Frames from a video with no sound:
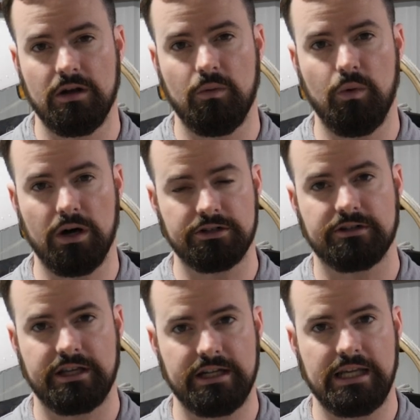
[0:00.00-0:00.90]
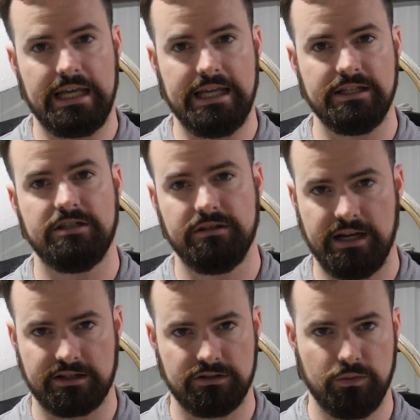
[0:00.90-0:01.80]
water getting into the
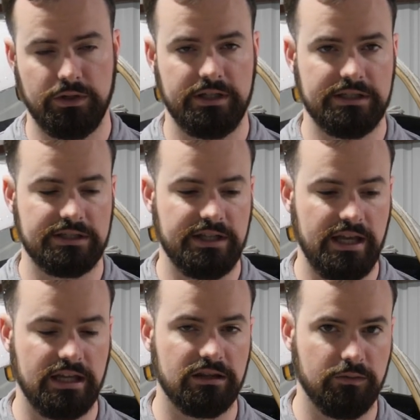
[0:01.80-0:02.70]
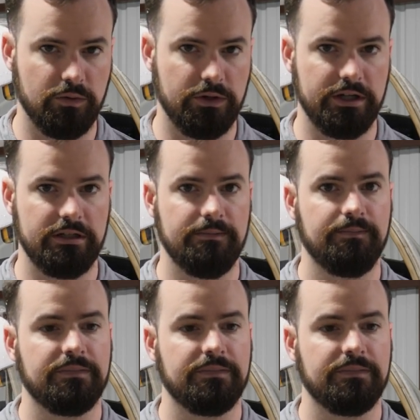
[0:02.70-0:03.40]
actual wood, staying in the wood,